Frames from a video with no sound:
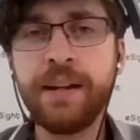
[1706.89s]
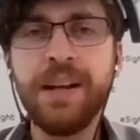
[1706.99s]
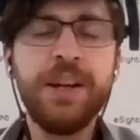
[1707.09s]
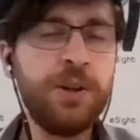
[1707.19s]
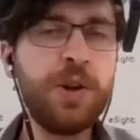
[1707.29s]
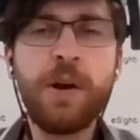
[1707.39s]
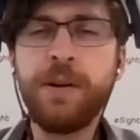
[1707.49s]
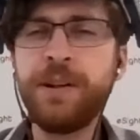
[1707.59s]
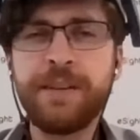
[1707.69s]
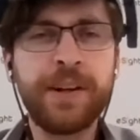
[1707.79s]
and
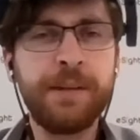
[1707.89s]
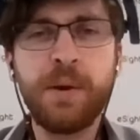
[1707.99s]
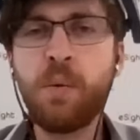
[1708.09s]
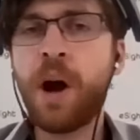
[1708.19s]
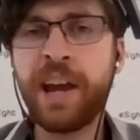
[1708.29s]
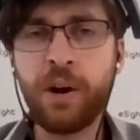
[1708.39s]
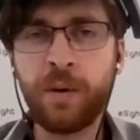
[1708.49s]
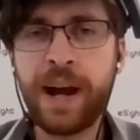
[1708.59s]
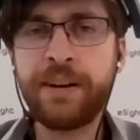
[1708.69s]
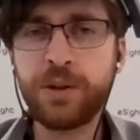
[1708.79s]
you're never going to be walking
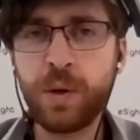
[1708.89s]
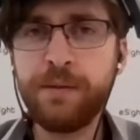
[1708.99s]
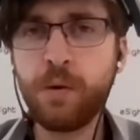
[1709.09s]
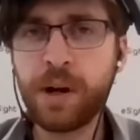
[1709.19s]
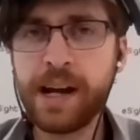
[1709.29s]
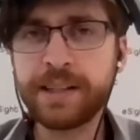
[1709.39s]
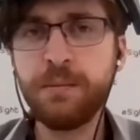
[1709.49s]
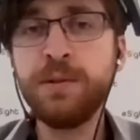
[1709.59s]
around at 24x.